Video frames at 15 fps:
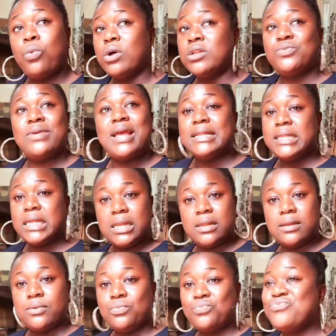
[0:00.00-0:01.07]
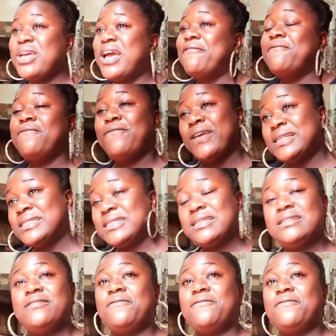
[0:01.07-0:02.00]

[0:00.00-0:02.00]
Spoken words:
what we are dealing. We are facing